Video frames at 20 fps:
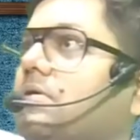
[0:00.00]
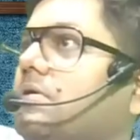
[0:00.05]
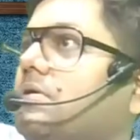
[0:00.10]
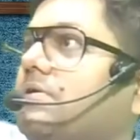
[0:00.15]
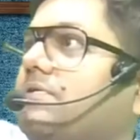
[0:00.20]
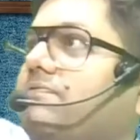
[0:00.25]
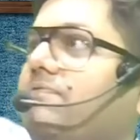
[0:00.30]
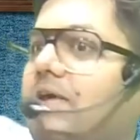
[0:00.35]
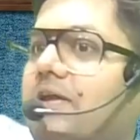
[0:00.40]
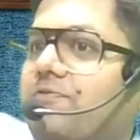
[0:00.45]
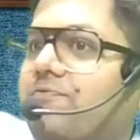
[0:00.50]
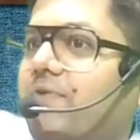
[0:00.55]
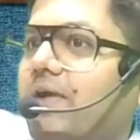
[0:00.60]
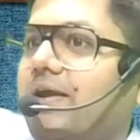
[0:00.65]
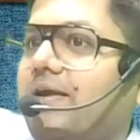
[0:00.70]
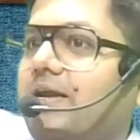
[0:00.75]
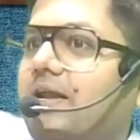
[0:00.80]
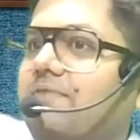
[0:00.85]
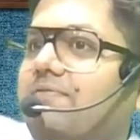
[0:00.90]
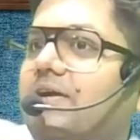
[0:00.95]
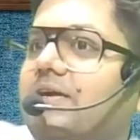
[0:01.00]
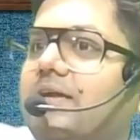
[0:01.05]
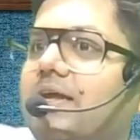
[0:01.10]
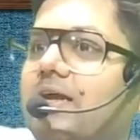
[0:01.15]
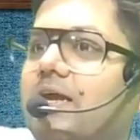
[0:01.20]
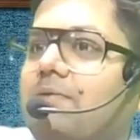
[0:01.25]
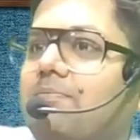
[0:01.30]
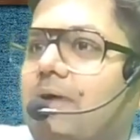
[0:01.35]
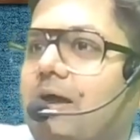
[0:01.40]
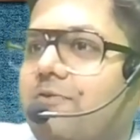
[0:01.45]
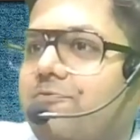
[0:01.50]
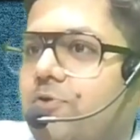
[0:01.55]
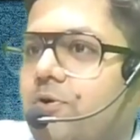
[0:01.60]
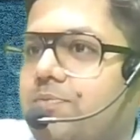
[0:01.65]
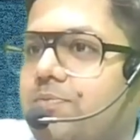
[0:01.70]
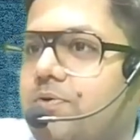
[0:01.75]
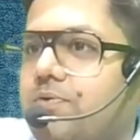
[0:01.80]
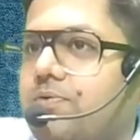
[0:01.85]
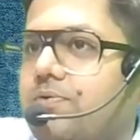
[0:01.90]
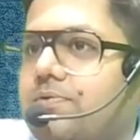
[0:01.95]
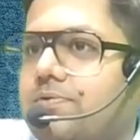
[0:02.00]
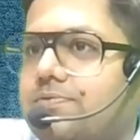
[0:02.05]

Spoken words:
One fine day will take it back from you.